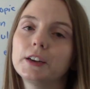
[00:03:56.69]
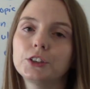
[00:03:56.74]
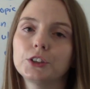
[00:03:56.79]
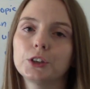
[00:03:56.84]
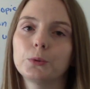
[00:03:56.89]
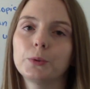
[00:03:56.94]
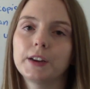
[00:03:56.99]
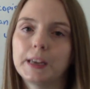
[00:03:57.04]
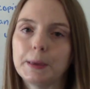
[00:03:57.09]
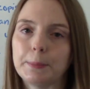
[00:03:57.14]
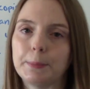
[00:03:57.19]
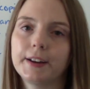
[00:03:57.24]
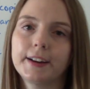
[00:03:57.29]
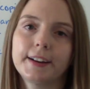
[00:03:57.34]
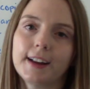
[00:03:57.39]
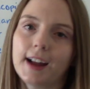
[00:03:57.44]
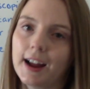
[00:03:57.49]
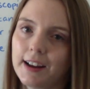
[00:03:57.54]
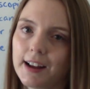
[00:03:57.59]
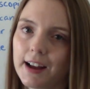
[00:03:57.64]
sure we're keeping an
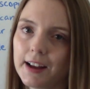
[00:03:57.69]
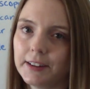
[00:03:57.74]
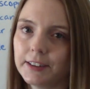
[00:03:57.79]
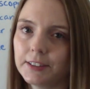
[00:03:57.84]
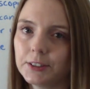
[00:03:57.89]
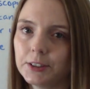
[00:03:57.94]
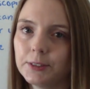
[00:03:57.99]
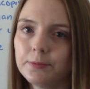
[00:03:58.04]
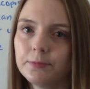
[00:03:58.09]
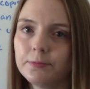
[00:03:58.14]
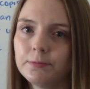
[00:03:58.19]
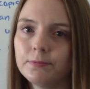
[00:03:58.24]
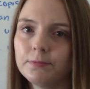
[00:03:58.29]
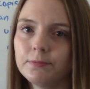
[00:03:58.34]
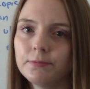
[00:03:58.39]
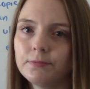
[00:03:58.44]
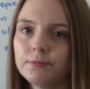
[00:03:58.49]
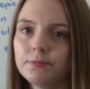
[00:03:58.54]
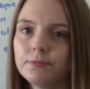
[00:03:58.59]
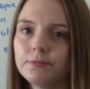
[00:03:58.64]
eye on it.
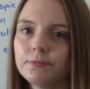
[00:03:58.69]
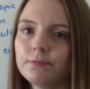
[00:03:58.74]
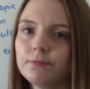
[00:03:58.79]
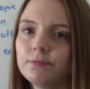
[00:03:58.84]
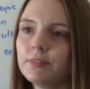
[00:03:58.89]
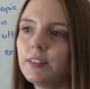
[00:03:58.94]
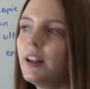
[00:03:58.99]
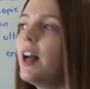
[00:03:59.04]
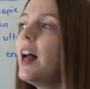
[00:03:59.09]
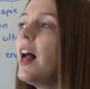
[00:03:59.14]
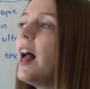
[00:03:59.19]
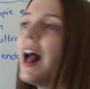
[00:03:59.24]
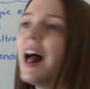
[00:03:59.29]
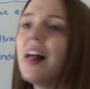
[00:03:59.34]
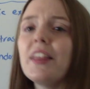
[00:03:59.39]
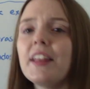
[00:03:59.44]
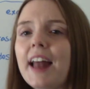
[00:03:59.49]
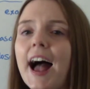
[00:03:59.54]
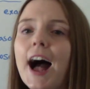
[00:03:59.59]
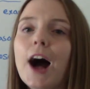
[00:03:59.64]
And
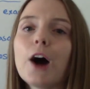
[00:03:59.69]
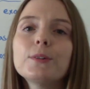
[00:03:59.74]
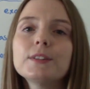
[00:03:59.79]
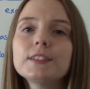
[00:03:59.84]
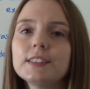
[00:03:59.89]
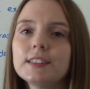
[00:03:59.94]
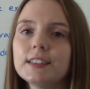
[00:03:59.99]
then how is